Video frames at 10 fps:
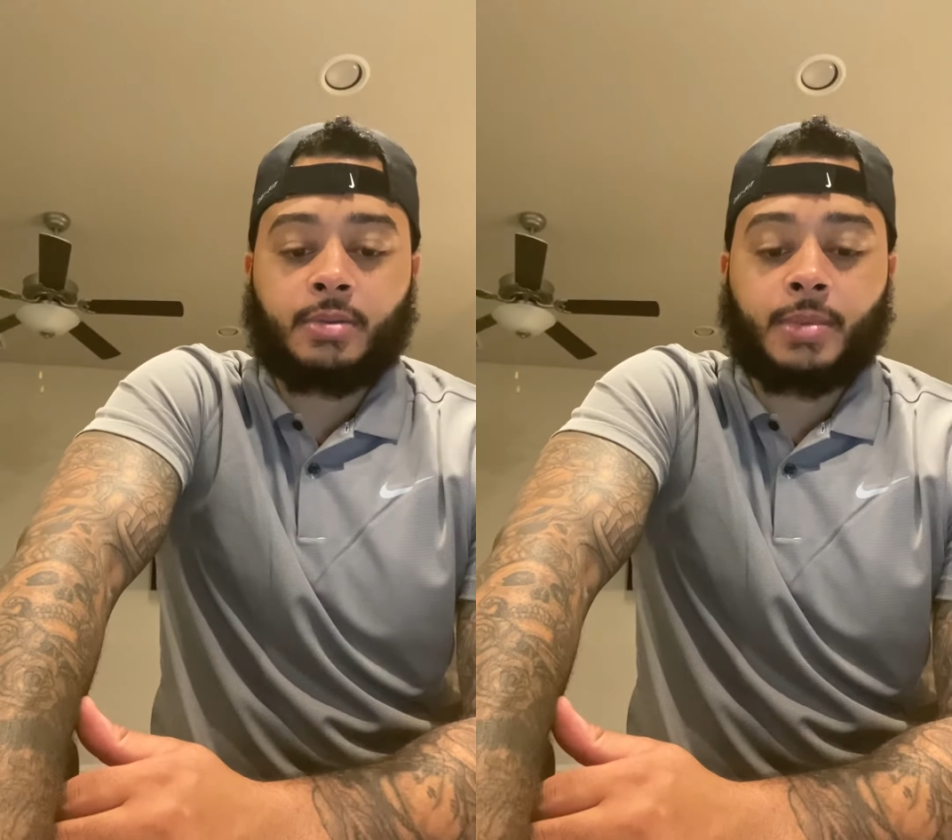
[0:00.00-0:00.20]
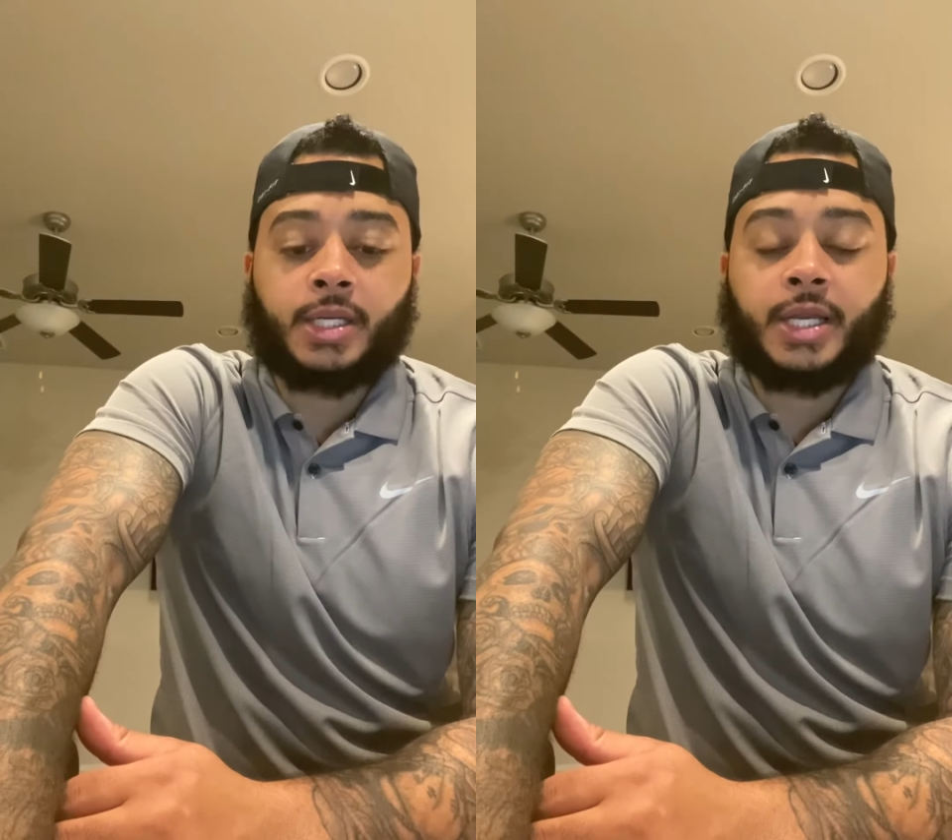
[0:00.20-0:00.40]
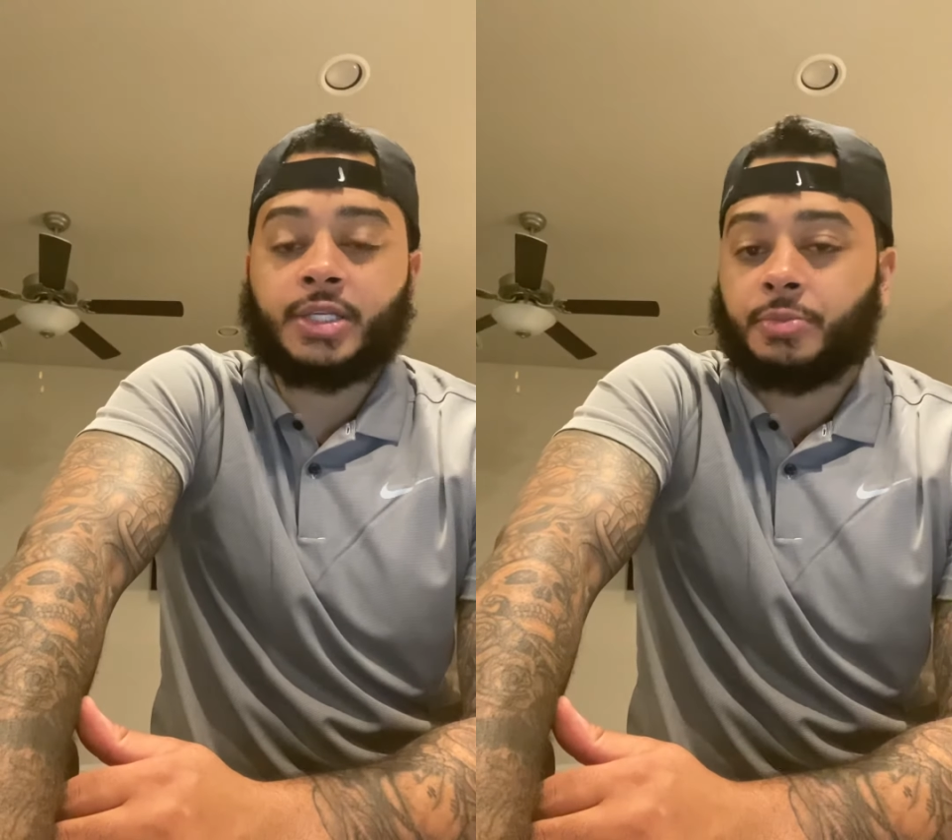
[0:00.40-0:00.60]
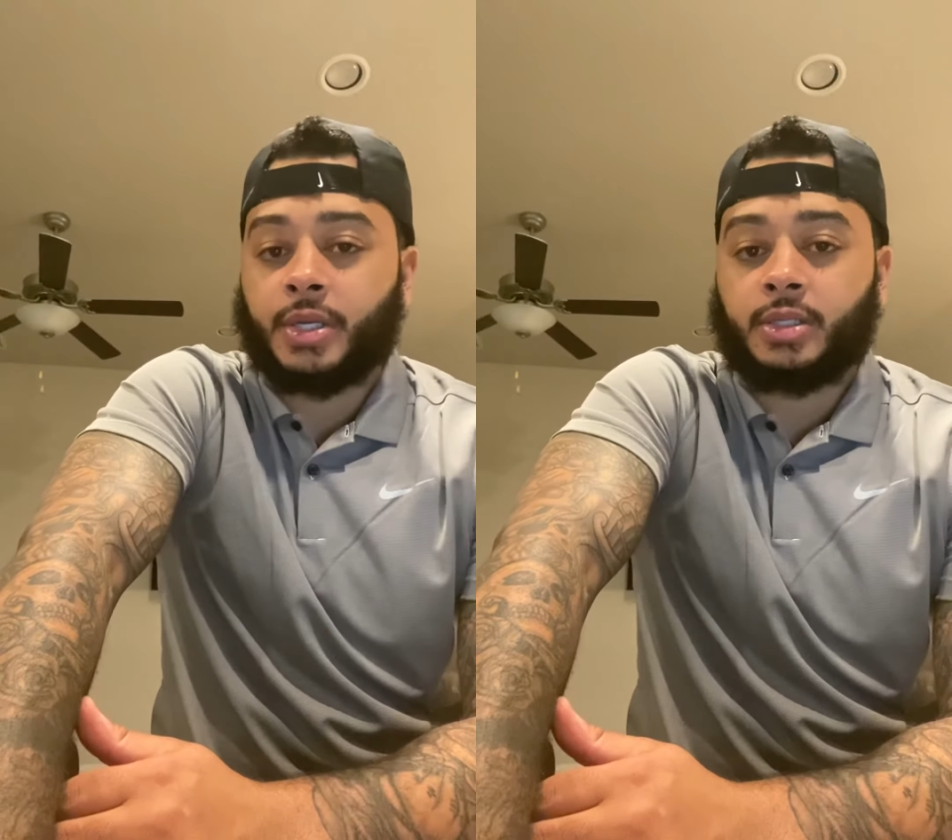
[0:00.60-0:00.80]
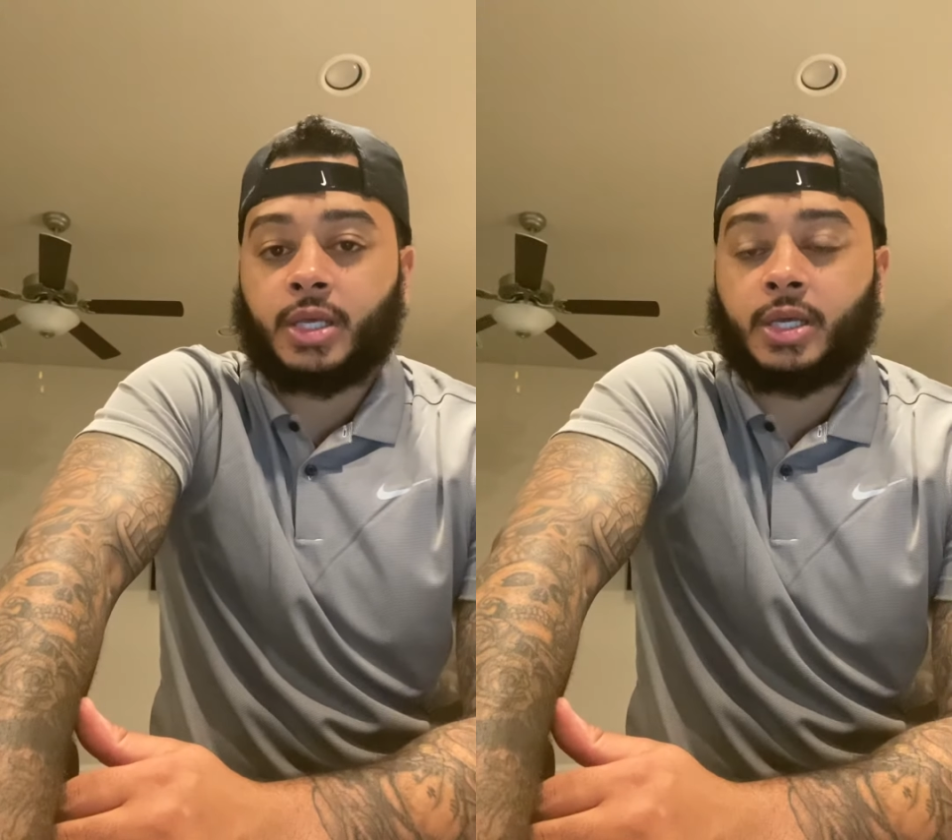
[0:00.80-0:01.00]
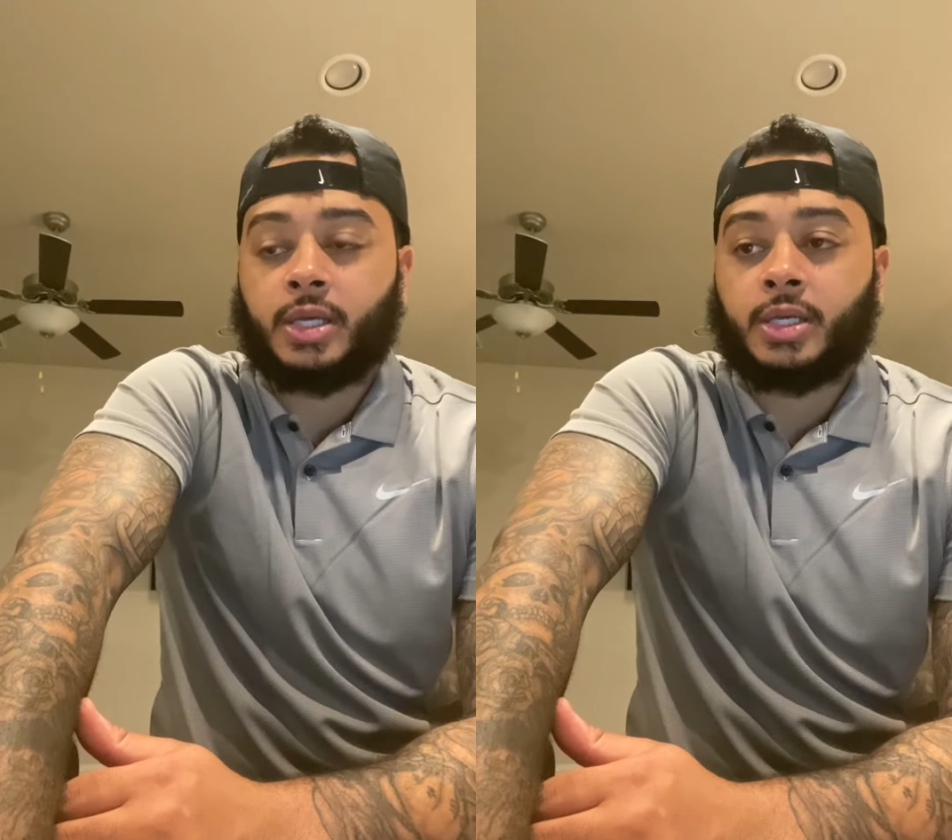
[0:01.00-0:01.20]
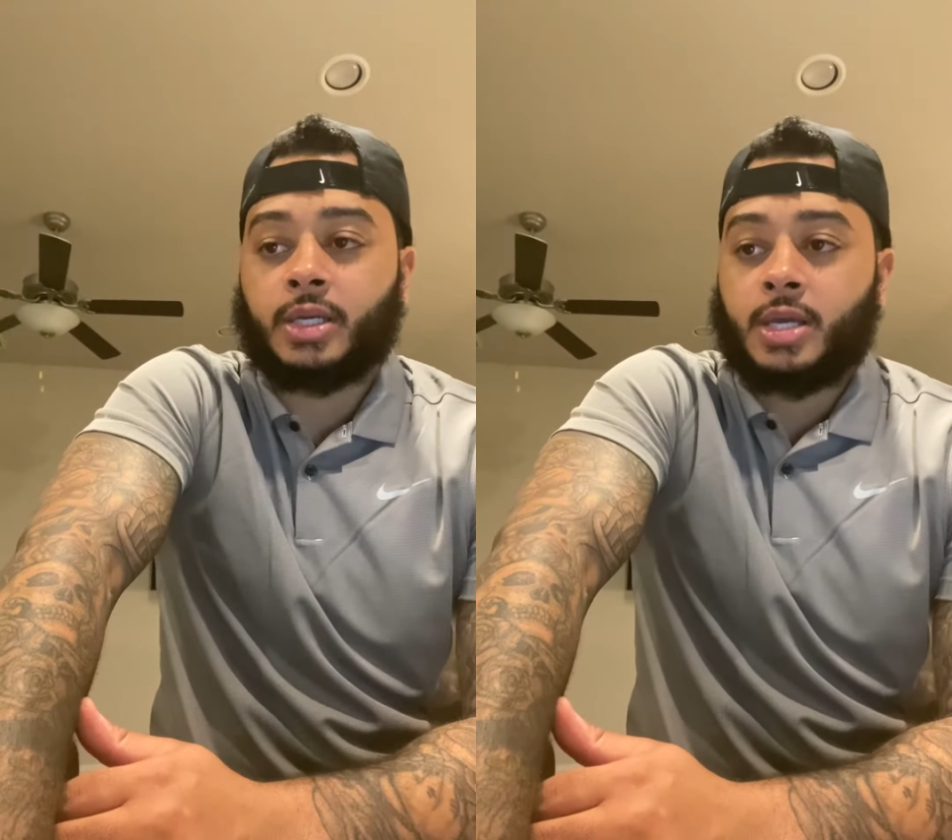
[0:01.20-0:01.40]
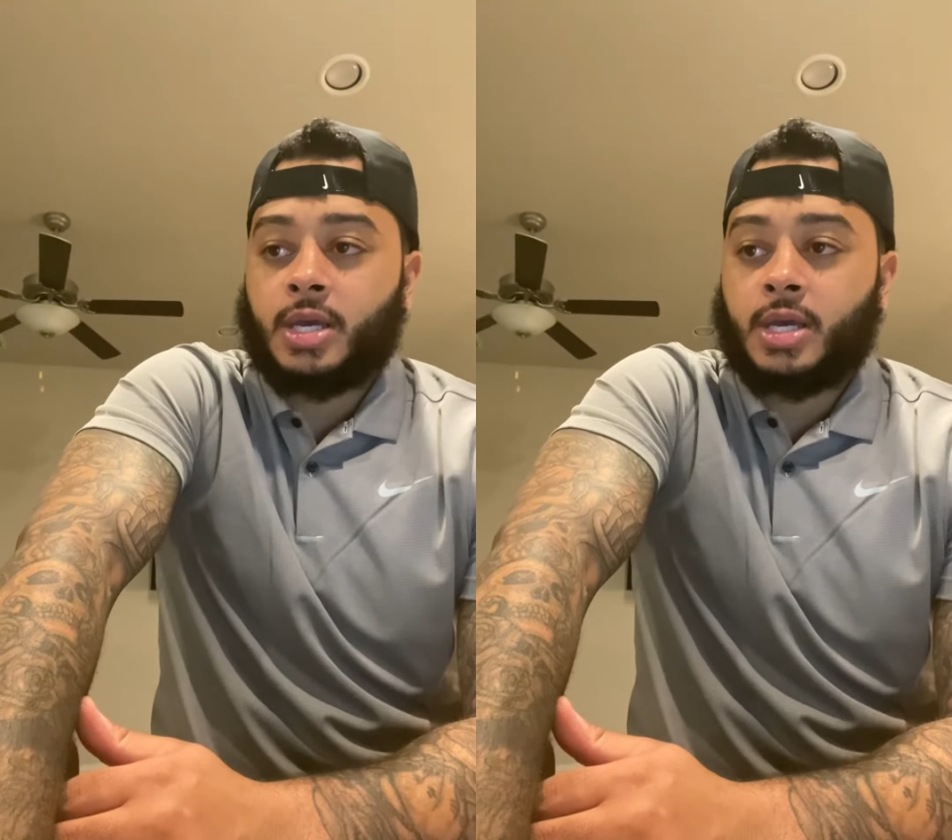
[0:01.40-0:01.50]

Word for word: my next big thing.